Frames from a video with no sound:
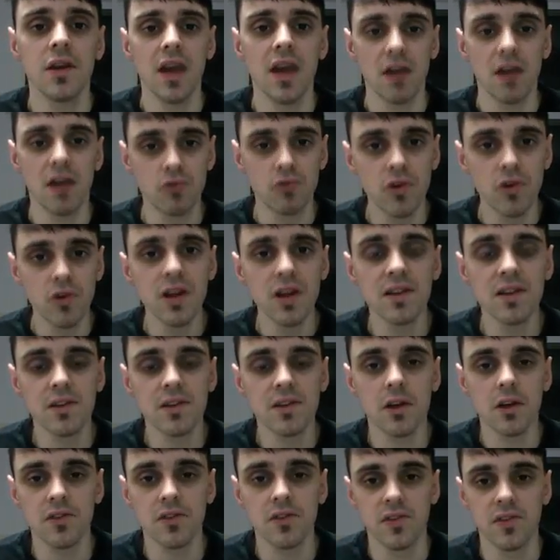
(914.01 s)
and really
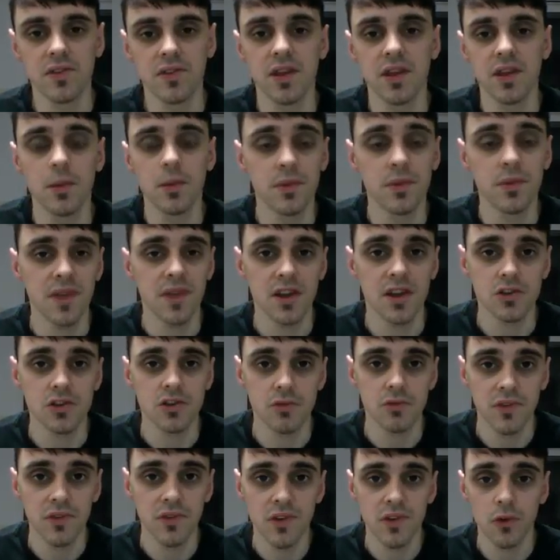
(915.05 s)
start to see the
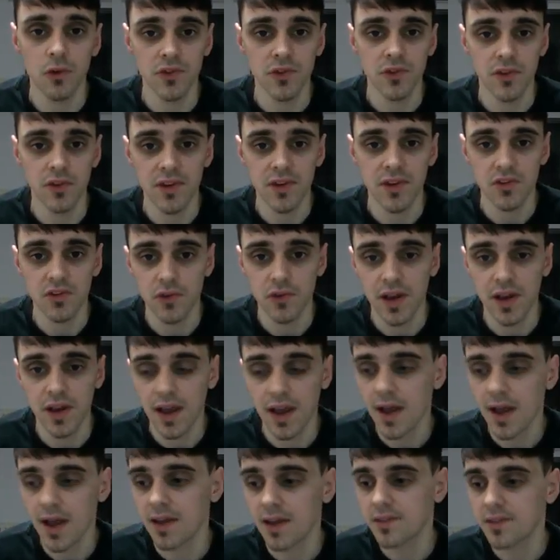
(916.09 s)
potential results that this really
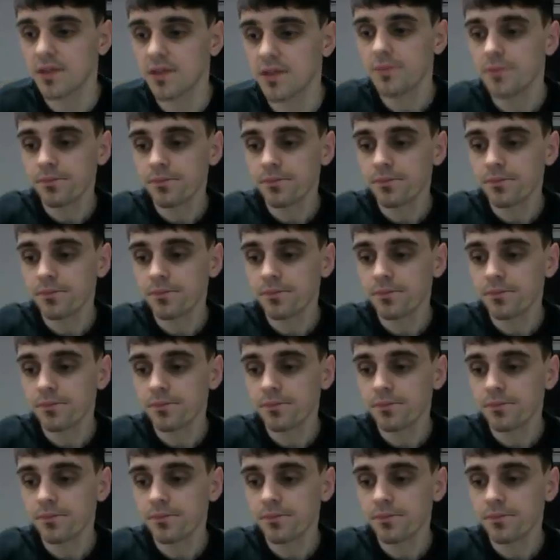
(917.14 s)
has.